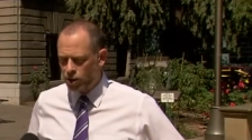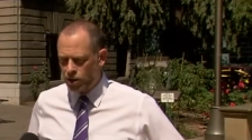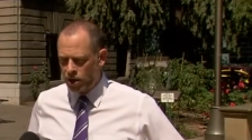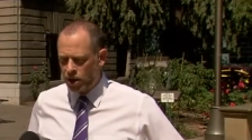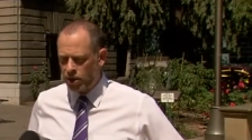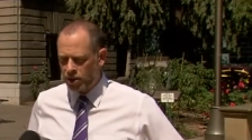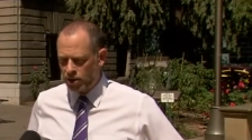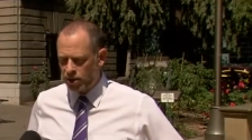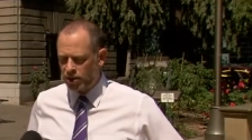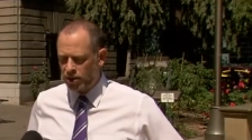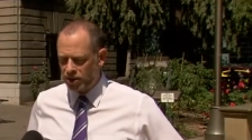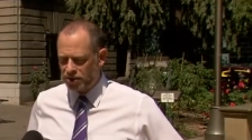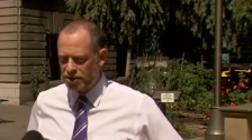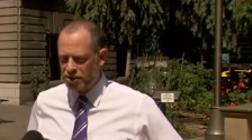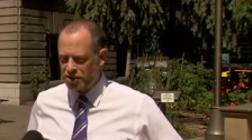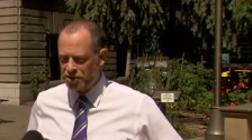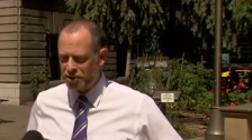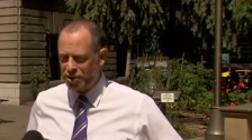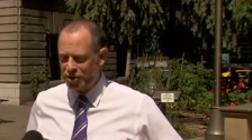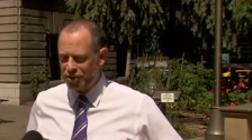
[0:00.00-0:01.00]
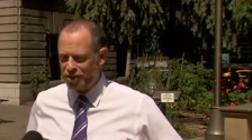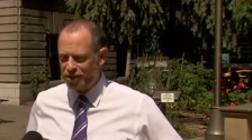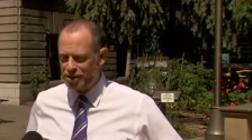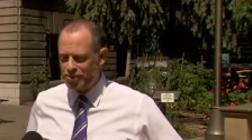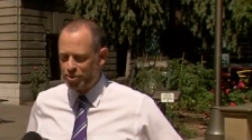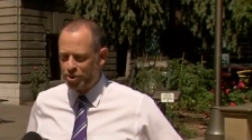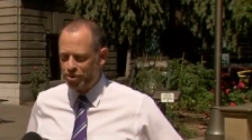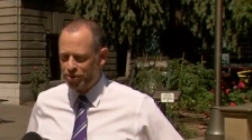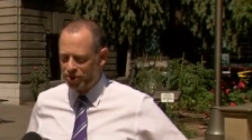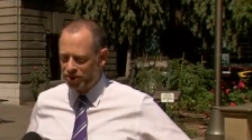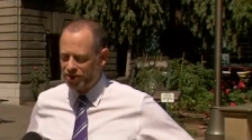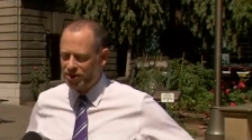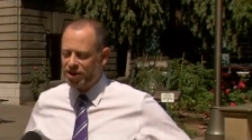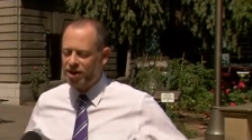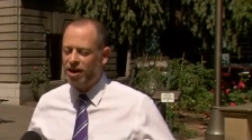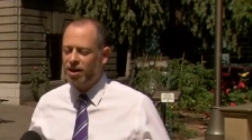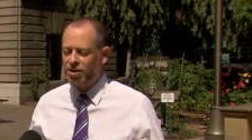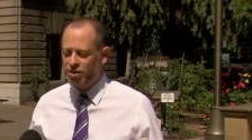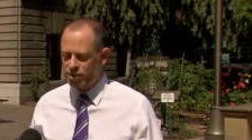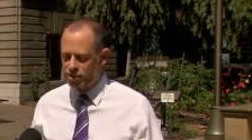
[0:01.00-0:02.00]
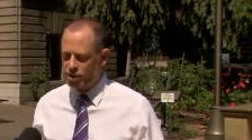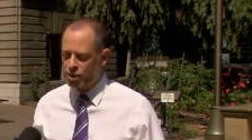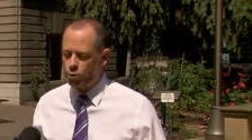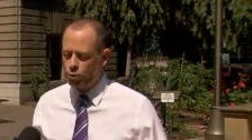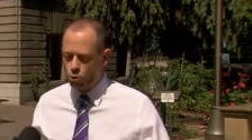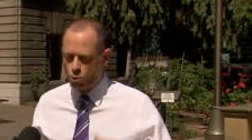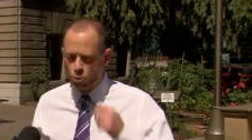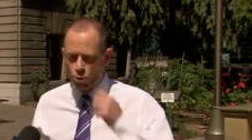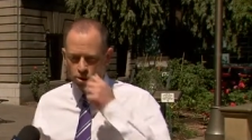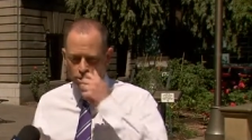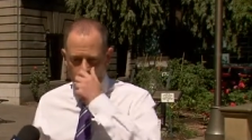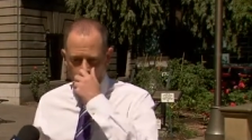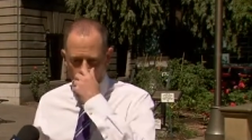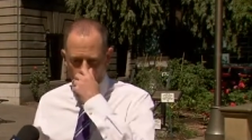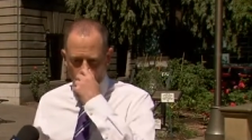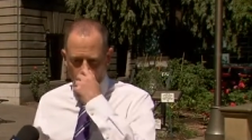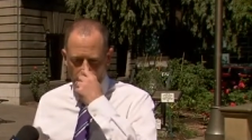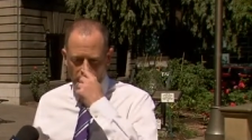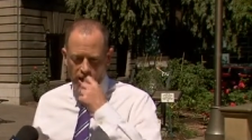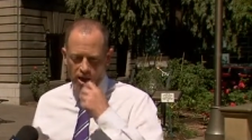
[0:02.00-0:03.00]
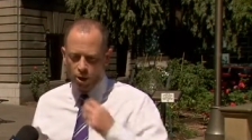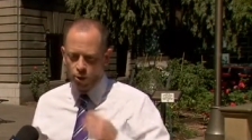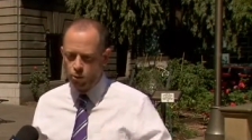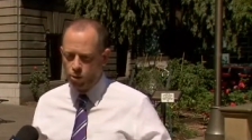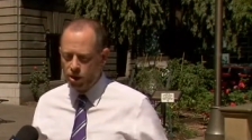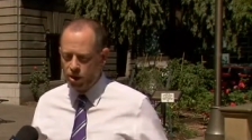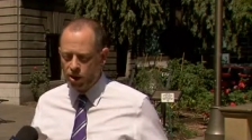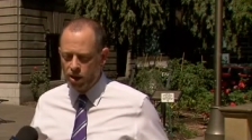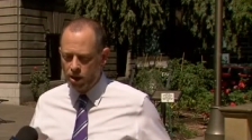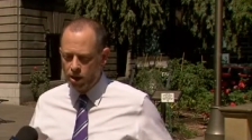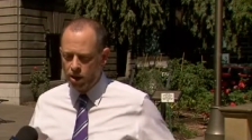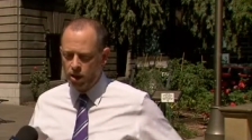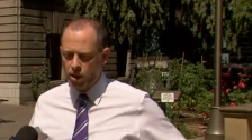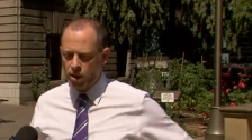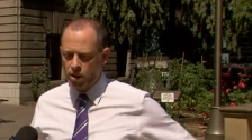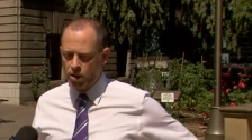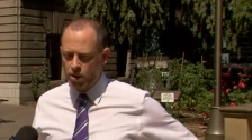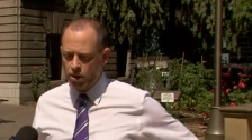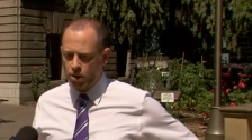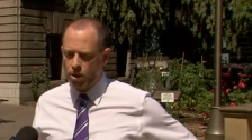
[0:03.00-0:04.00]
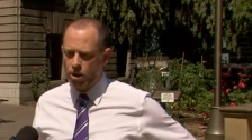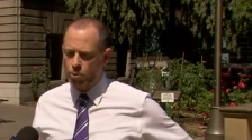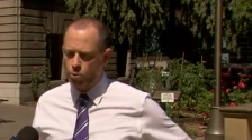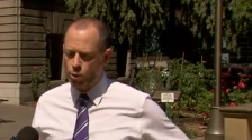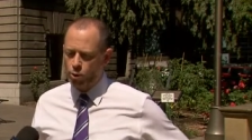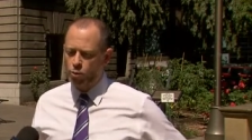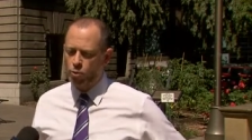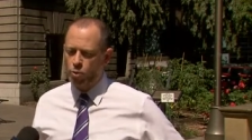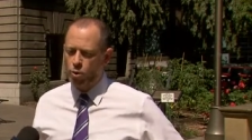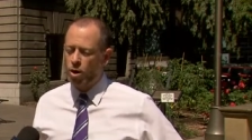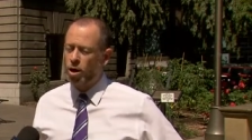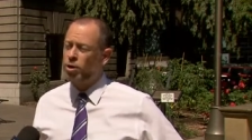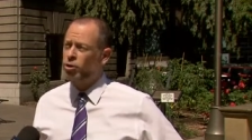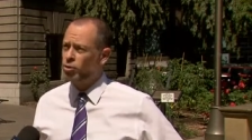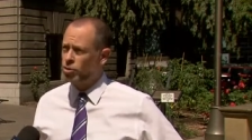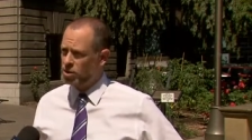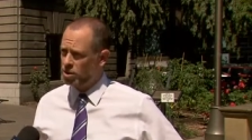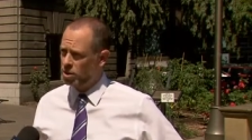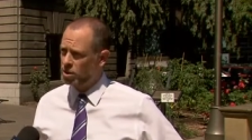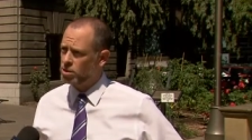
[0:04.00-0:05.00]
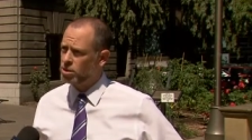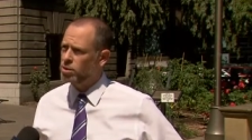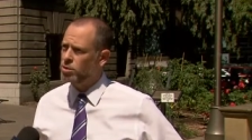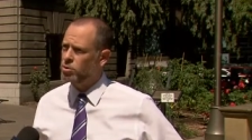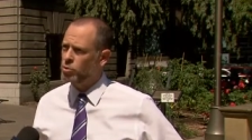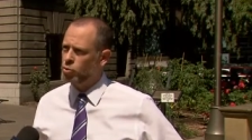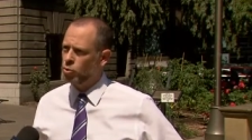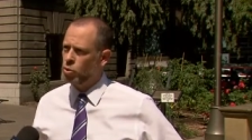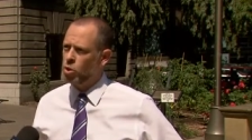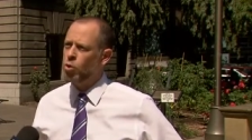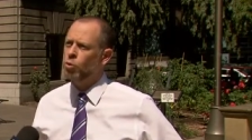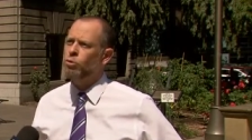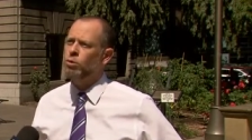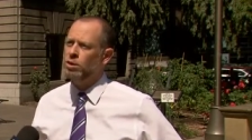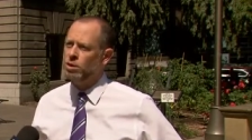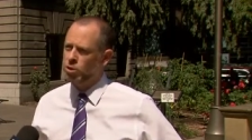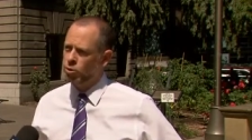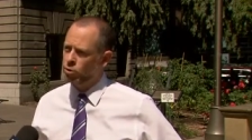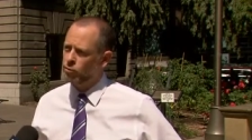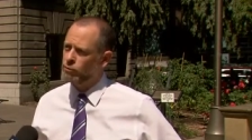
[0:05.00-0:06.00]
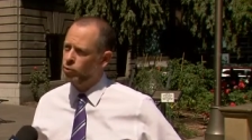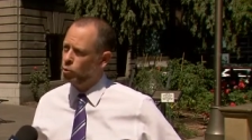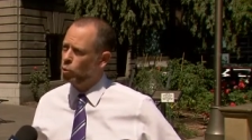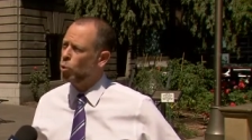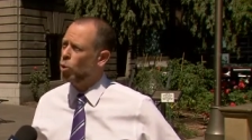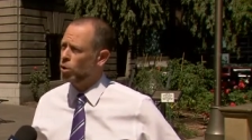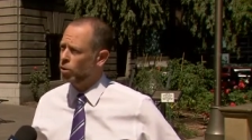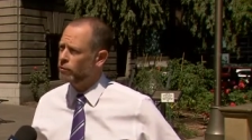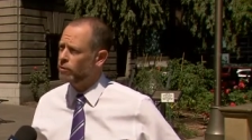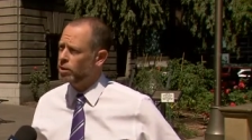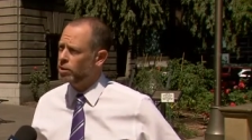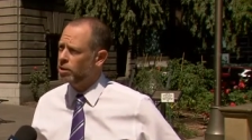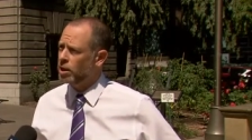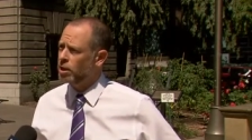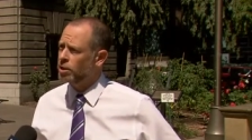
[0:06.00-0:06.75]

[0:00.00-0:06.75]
and I, that's you know that's part of the legalities that we're working through now. We uh, the law requires us to only interview qualified